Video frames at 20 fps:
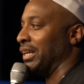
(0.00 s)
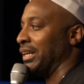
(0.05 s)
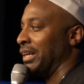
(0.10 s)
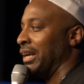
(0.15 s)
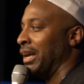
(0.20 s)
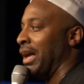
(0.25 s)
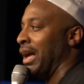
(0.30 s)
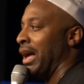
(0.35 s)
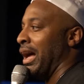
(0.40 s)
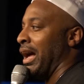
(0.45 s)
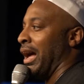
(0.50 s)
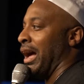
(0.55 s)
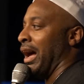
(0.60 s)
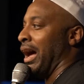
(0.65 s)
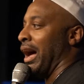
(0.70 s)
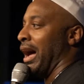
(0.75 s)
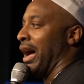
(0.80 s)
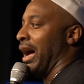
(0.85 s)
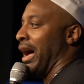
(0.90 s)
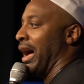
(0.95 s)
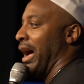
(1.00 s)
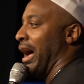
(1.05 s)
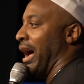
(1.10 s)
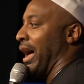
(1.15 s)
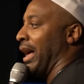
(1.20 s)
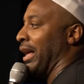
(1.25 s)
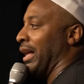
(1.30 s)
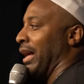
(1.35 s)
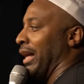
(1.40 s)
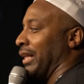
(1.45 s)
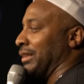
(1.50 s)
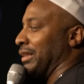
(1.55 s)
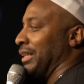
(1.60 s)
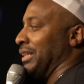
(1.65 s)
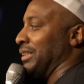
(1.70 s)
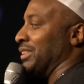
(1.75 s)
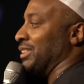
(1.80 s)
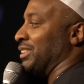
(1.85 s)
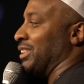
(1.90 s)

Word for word: Like I, I think